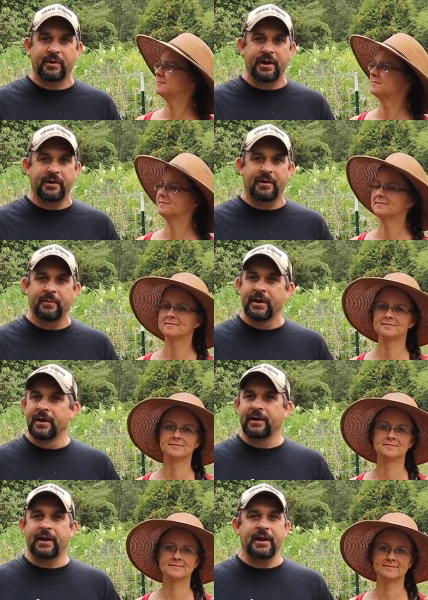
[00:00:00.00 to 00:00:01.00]
Speaker 1: we ended up
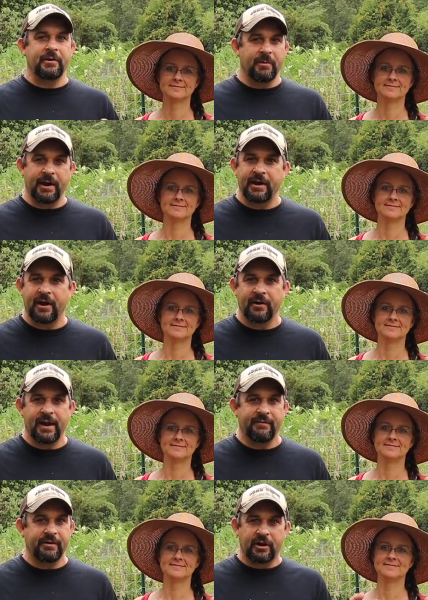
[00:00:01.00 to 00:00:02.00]
getting rained out and
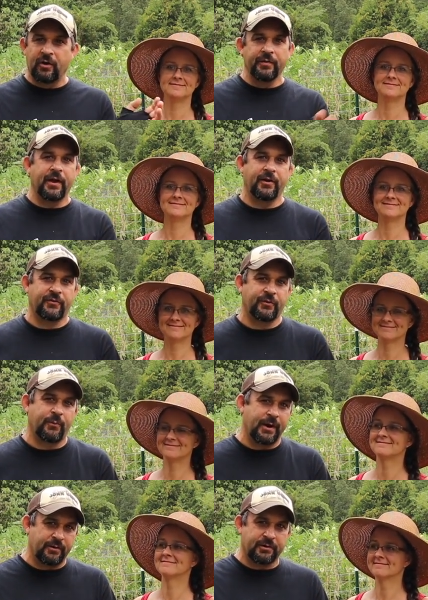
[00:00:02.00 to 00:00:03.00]
having to go in the house for a
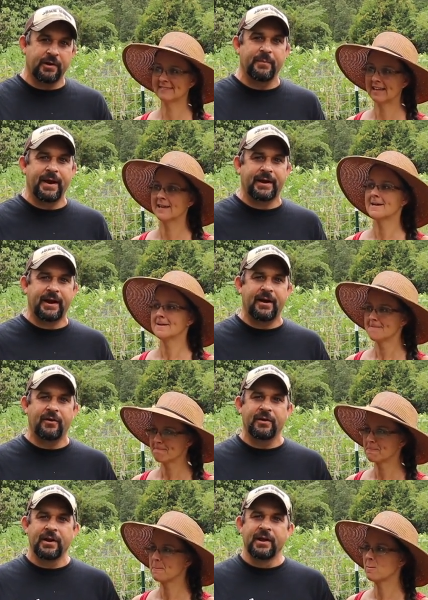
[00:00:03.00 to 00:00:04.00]
while, come back
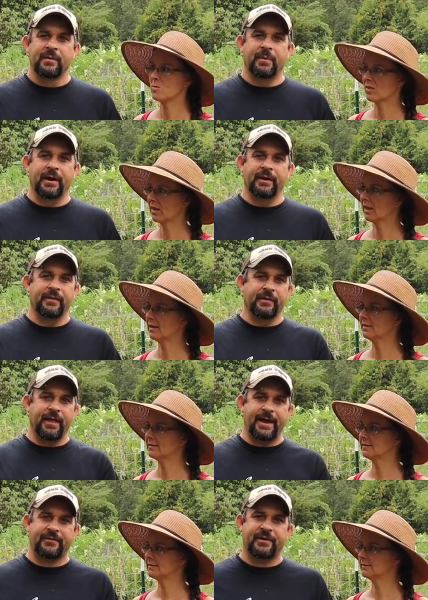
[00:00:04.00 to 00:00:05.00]
out. But the
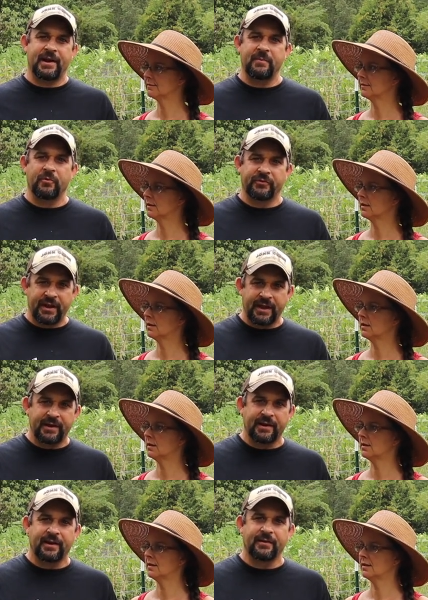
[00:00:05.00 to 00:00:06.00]
last time was it.
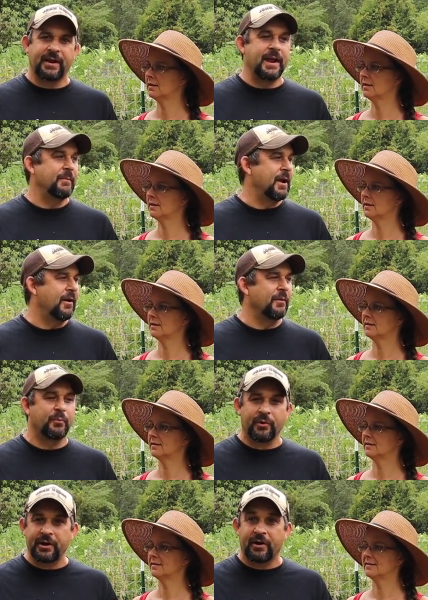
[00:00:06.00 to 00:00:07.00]
It came down
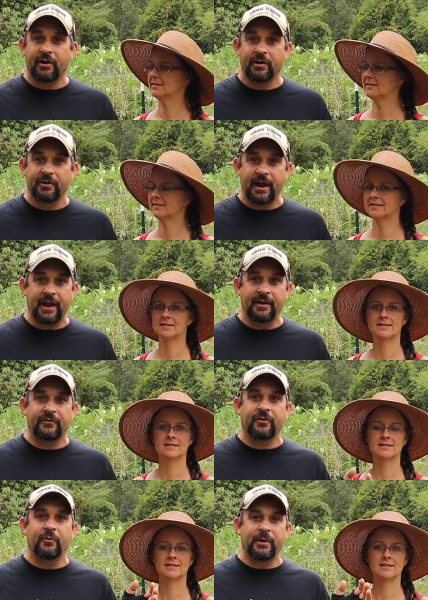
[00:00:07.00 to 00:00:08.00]
pretty hard,
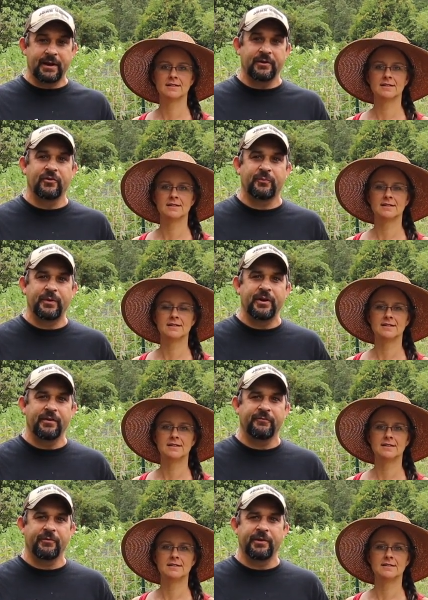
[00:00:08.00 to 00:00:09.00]
and so we had to just be
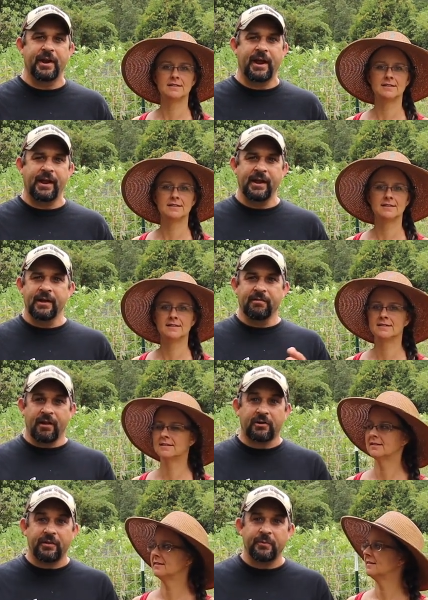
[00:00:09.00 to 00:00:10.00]
done for the day.
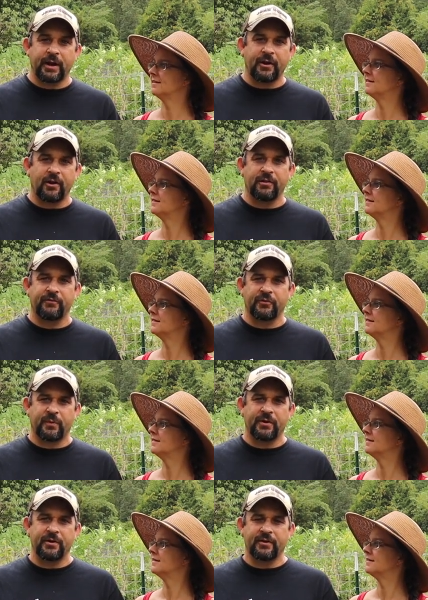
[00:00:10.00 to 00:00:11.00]
Luckily, we got all of those
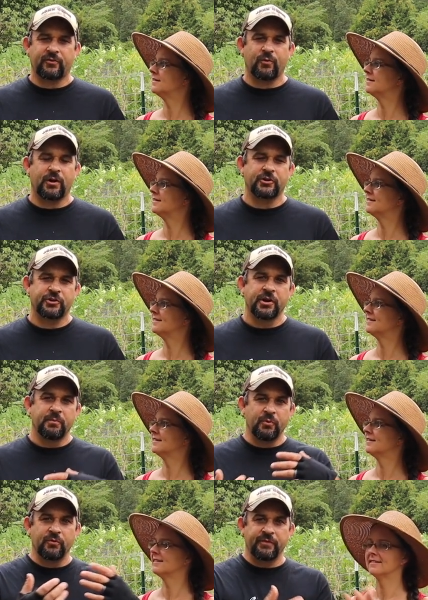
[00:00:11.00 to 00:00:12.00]
butternut squash
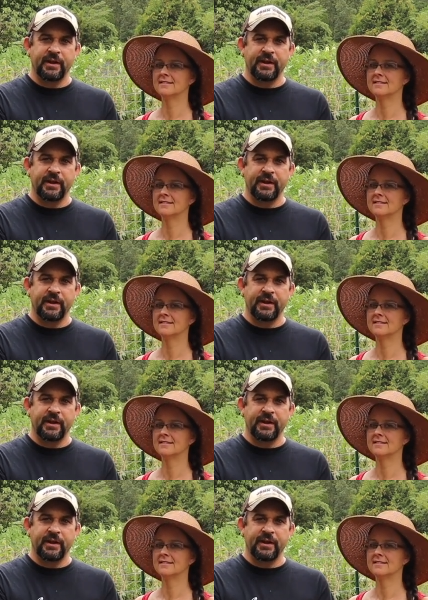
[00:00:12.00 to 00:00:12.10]
moved